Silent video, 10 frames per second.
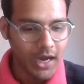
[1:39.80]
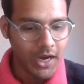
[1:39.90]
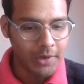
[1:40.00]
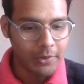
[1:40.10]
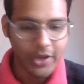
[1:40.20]

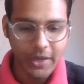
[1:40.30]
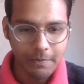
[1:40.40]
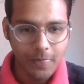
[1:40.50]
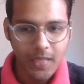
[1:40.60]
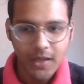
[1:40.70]

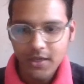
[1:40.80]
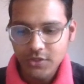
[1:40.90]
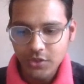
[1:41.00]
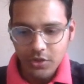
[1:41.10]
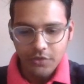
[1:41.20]
Okay.
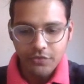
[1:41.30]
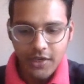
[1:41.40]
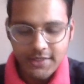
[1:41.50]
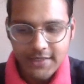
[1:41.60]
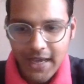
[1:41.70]
So
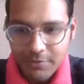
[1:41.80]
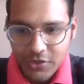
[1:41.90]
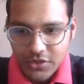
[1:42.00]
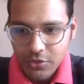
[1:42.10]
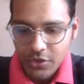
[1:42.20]
first, I'm
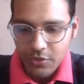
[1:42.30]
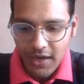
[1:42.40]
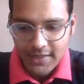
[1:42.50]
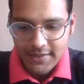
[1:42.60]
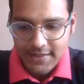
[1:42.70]
just going to
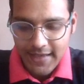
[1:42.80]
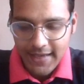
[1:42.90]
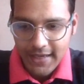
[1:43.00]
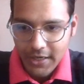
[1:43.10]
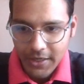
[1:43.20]
ask
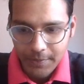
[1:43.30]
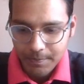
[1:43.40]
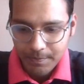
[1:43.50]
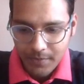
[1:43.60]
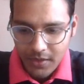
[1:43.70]
like
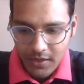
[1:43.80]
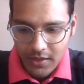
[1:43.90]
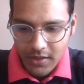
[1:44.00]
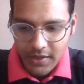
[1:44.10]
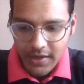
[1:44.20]

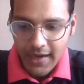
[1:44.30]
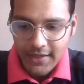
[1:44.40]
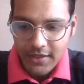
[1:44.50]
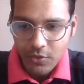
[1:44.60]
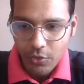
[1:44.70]

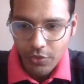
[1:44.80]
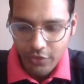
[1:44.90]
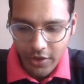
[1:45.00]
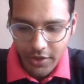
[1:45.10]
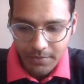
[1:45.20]
write the code
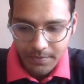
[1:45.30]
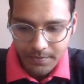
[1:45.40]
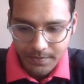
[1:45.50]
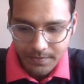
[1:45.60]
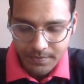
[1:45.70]
for
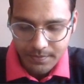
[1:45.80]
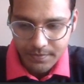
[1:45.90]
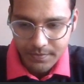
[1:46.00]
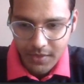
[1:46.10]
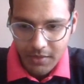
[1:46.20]

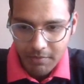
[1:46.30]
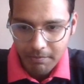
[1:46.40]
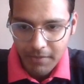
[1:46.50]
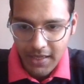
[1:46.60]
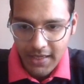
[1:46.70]

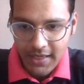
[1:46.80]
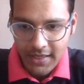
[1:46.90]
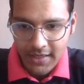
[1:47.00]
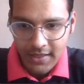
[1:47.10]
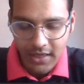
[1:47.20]

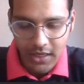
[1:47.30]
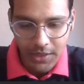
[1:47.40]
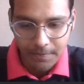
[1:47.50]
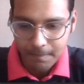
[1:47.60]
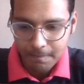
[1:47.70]
making
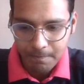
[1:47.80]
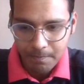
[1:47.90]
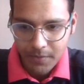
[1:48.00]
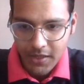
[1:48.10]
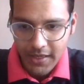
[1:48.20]

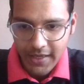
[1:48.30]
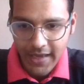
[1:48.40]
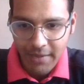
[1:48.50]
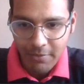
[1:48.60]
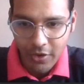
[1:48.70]

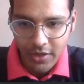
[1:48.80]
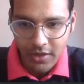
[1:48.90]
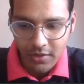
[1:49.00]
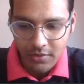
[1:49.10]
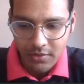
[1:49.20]
AI
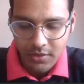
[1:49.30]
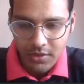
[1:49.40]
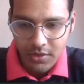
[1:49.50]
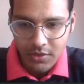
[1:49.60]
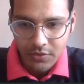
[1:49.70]
model
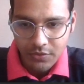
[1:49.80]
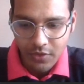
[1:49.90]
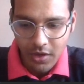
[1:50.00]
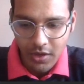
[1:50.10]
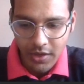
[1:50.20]

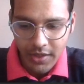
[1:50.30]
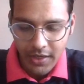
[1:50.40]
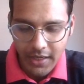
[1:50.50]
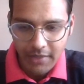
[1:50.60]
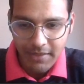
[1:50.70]
for
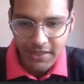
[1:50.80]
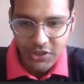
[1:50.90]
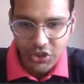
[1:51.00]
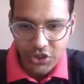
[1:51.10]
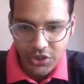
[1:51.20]

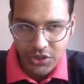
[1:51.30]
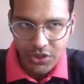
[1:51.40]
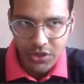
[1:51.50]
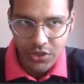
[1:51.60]
image